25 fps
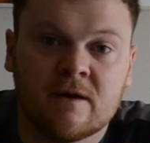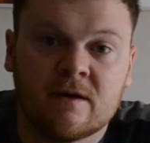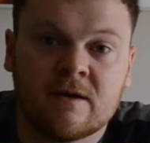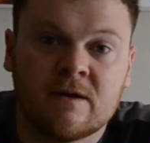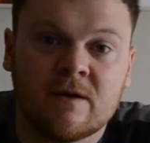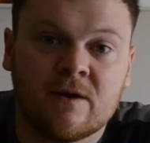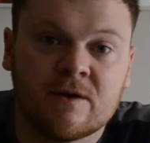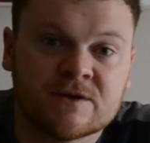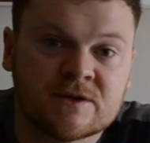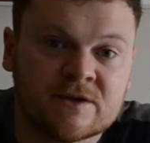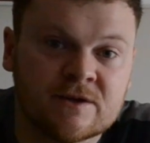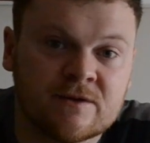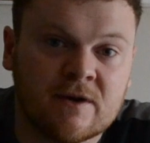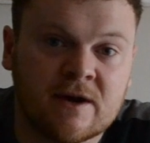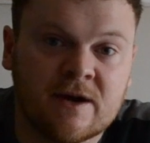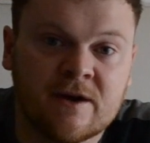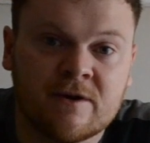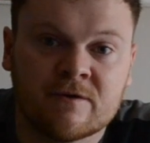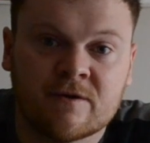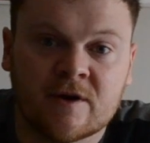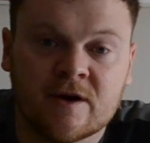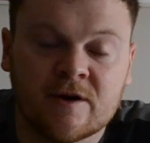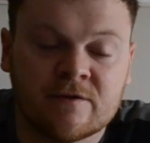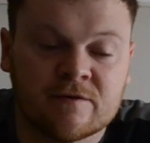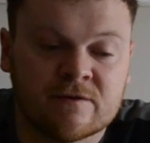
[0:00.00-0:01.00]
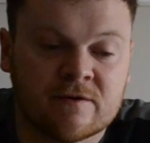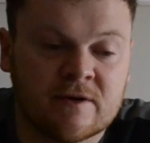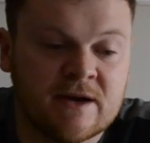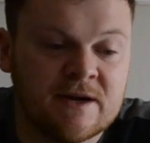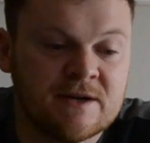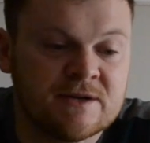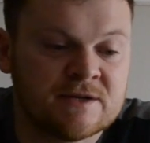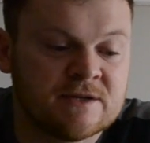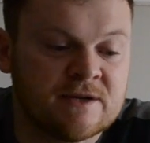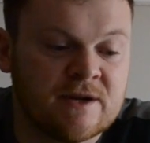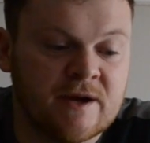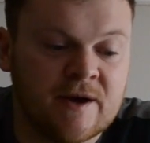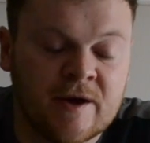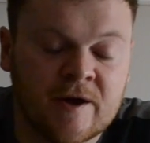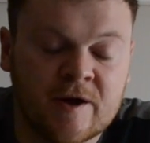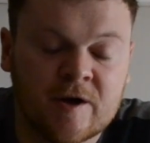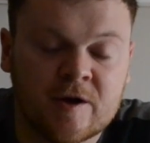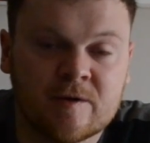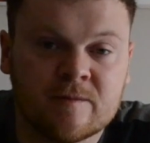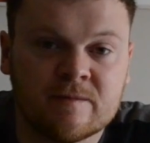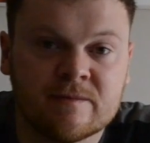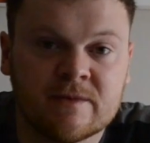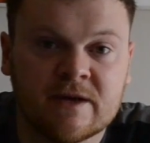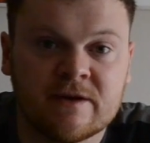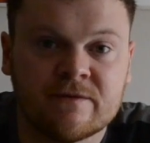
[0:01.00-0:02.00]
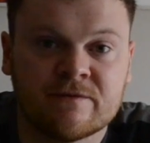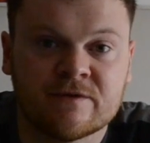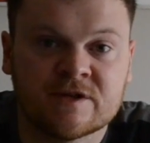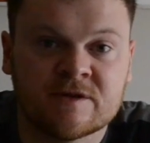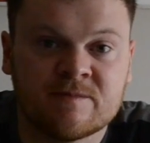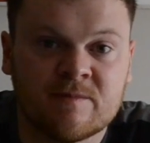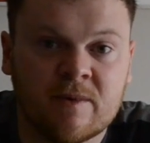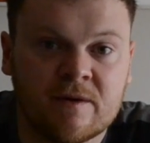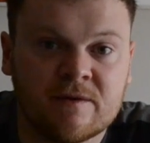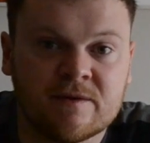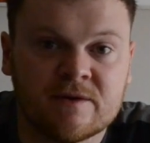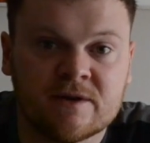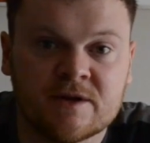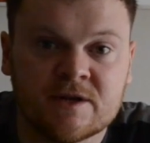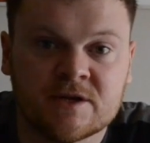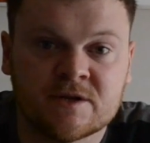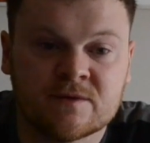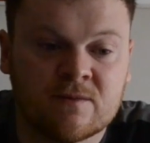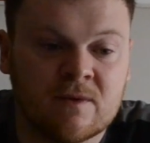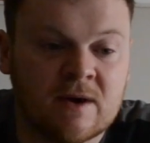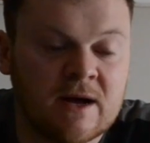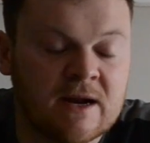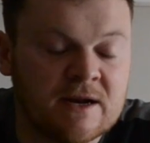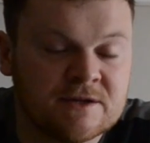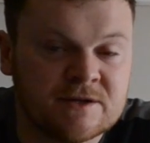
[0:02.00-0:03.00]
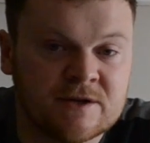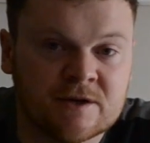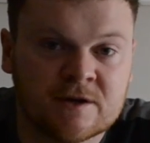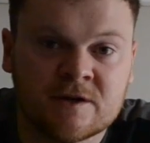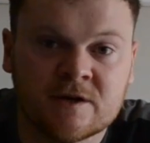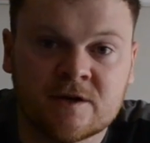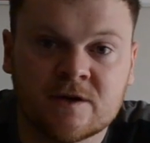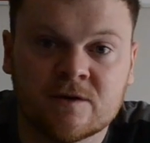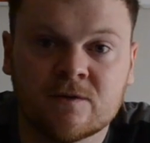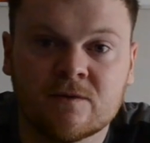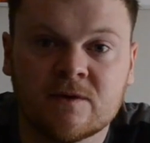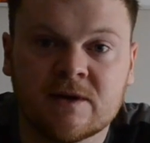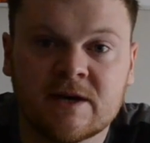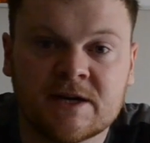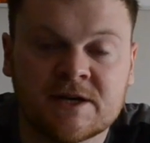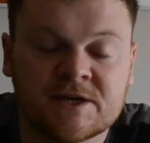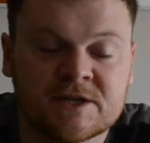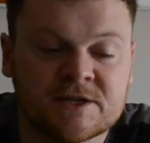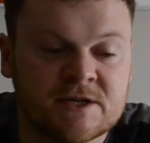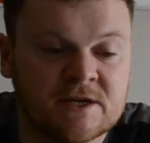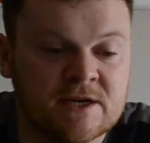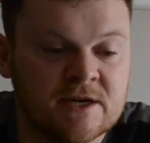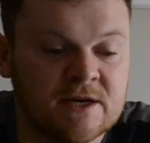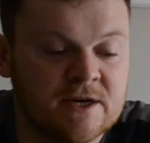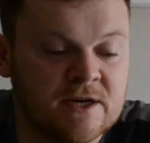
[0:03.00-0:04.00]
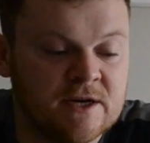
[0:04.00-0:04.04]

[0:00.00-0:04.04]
lots of great growth rates, and at home they've responded as well as I could have wished.